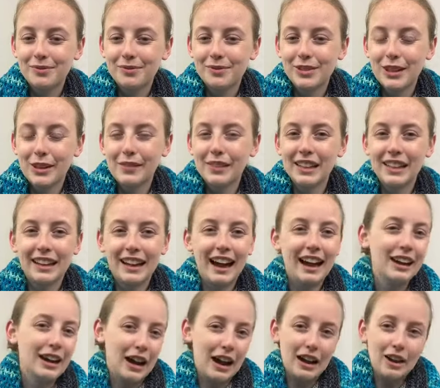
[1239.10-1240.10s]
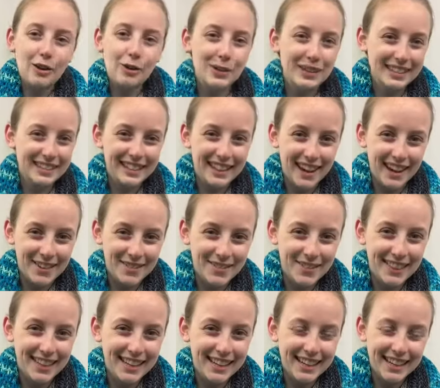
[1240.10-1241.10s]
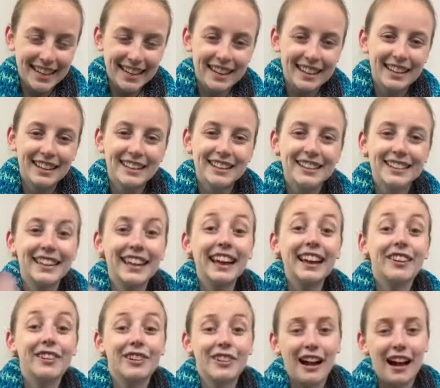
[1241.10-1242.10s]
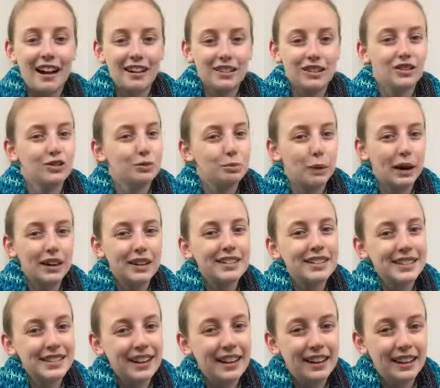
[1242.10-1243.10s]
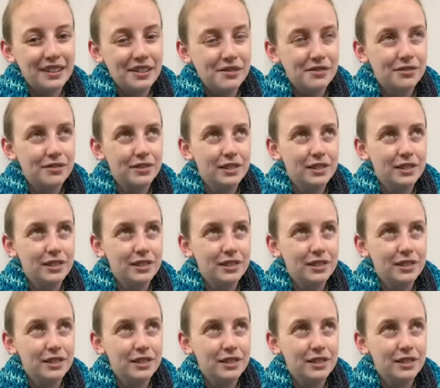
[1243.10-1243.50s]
Something I always love the interactive parts of